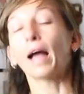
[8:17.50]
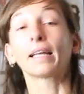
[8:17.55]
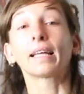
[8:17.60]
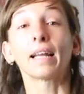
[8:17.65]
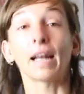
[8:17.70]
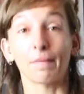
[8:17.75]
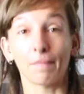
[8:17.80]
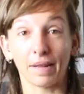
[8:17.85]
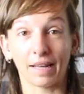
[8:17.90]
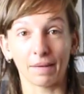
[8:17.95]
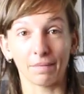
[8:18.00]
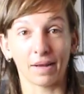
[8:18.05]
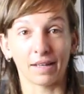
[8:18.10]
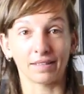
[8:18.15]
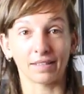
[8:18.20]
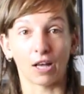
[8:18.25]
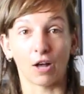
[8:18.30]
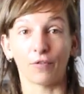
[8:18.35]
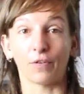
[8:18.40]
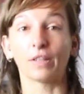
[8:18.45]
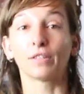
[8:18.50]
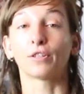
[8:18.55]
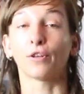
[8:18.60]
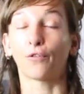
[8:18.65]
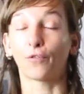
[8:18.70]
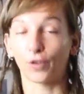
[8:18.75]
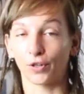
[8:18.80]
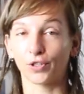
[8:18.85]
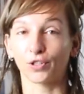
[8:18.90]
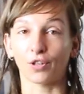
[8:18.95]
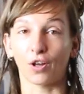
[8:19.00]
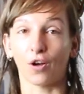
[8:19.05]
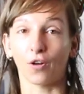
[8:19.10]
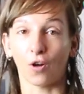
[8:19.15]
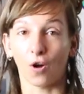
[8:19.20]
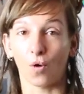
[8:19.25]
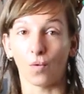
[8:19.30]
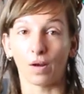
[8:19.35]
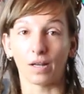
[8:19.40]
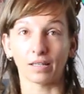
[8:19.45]
can I make it myself? Is the first thought
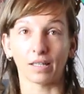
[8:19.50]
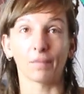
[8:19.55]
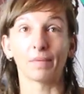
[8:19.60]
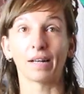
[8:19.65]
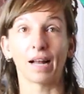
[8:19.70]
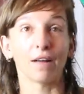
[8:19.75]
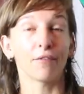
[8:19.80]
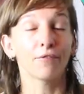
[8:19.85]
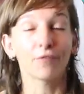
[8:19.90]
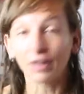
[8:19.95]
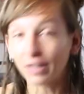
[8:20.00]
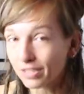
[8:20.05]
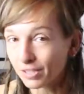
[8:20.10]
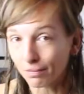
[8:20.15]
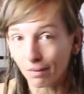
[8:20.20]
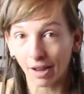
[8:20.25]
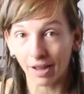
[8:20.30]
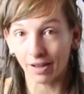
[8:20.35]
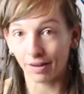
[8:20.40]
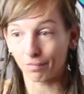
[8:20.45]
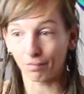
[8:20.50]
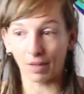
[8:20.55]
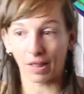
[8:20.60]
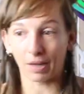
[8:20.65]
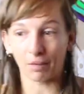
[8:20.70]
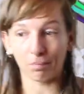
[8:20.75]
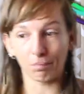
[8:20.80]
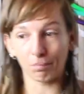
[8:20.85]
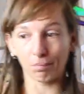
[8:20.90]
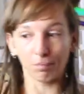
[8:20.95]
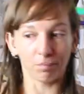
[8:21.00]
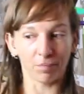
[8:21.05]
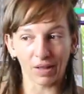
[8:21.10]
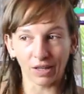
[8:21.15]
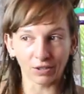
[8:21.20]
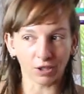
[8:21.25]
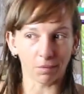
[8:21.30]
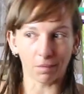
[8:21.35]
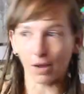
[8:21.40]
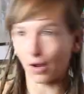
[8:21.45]
always. I mean, I fixed my like
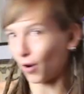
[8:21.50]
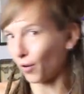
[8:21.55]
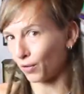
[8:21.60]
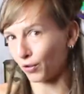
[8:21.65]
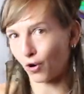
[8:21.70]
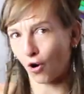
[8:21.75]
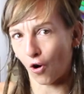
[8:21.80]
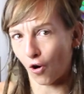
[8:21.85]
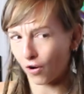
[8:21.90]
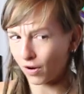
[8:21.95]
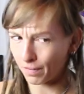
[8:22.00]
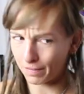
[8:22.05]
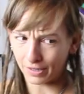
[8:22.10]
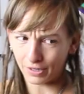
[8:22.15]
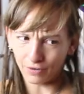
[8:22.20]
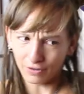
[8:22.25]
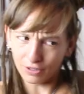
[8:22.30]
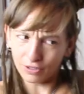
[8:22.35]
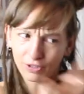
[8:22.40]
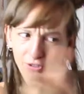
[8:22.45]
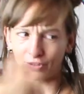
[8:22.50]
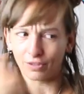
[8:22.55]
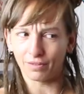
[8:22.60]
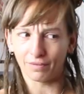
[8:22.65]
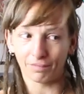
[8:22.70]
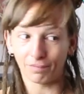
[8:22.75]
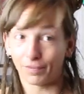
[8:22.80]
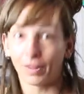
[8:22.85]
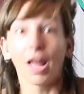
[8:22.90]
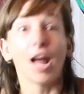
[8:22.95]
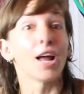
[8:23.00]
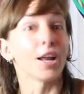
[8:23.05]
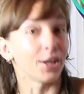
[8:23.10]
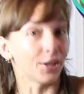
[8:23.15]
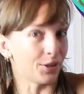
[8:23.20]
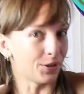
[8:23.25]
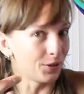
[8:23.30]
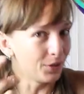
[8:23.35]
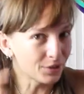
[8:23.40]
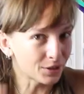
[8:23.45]
things on my own car. I mean, you can just
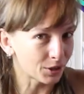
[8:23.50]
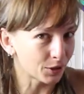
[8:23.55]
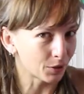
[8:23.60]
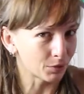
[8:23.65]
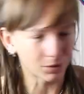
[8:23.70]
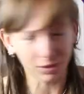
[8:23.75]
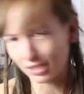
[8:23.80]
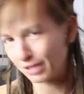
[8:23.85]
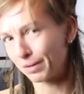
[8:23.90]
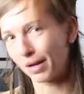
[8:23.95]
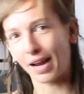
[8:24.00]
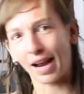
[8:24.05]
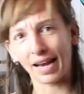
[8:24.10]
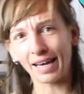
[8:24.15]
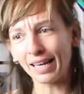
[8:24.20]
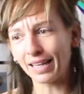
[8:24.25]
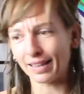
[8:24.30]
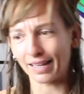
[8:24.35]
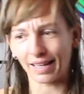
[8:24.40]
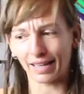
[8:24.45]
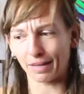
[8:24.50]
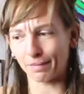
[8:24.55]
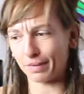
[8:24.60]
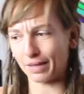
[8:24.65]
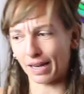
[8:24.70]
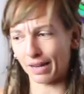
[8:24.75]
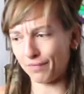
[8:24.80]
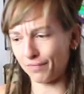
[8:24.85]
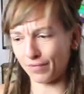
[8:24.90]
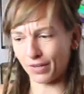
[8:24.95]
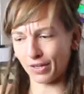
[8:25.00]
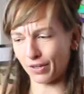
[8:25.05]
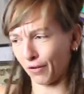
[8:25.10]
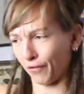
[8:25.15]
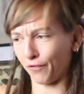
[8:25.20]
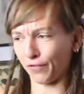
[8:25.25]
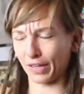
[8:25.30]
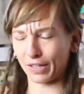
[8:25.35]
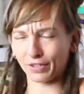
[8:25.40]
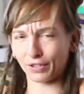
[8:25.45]
YouTube, just about anything. I mean, I you know
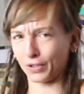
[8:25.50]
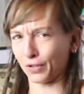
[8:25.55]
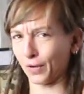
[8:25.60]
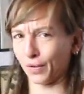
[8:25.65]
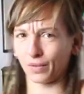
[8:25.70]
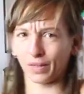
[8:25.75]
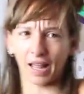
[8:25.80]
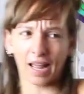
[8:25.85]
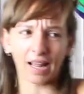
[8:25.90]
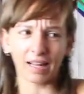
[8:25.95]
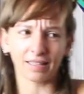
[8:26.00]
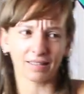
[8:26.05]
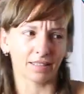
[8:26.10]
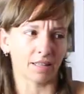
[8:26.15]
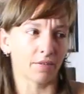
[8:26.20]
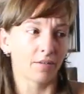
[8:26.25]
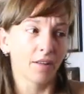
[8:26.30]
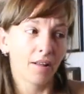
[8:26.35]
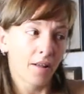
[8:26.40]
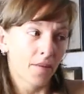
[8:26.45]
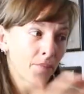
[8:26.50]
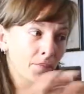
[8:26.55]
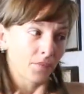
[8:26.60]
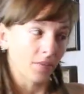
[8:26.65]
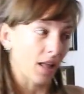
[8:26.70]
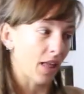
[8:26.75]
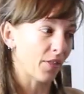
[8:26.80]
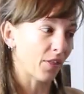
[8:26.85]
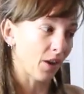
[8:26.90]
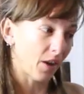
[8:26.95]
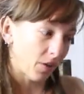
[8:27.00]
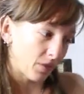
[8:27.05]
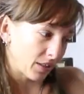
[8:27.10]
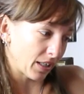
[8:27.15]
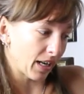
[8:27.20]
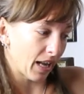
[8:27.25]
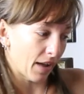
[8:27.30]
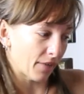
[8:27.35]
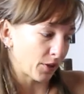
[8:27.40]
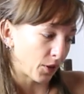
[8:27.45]
fix your own lights. I, I thought I was
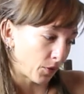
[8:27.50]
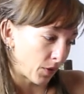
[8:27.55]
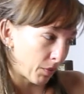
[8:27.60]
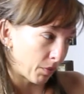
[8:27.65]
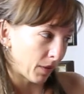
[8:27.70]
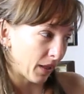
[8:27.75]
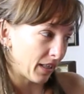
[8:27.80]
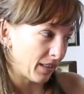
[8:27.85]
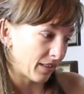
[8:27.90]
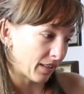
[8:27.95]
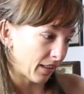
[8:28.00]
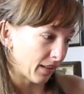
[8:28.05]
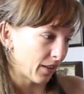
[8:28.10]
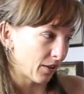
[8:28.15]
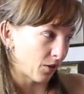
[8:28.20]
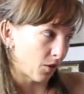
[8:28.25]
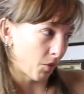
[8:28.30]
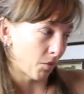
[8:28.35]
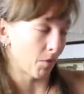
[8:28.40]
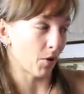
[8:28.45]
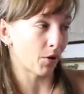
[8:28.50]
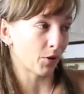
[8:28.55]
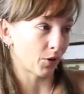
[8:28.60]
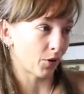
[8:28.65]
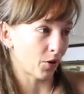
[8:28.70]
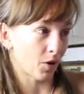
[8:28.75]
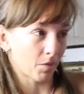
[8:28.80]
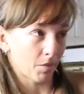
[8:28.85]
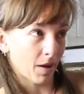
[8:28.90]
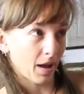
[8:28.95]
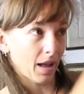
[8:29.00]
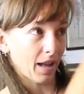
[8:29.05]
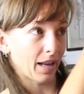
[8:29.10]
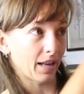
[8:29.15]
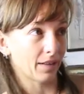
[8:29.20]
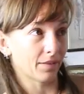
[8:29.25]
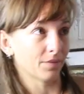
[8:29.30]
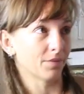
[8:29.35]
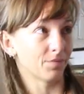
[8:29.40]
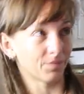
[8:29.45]
gonna have to replace the little motor on my